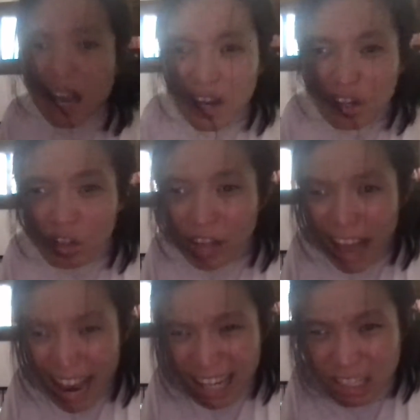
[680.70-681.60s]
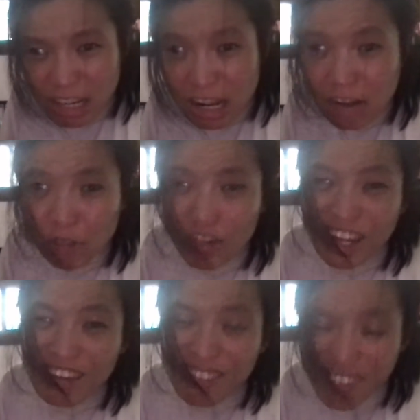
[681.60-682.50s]
Elijah
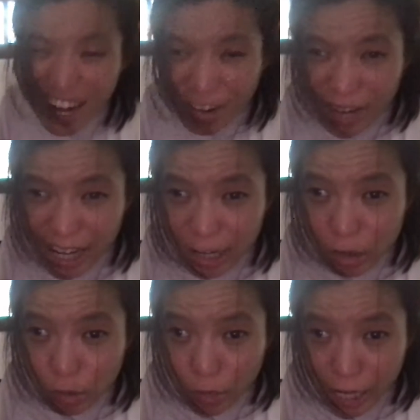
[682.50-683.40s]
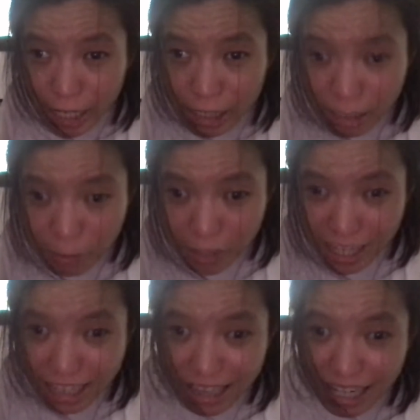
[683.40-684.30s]
was very annoying to
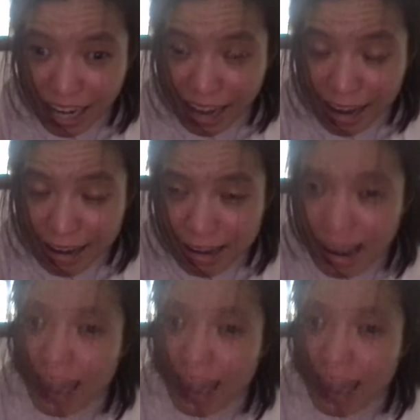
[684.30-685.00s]
me at the end,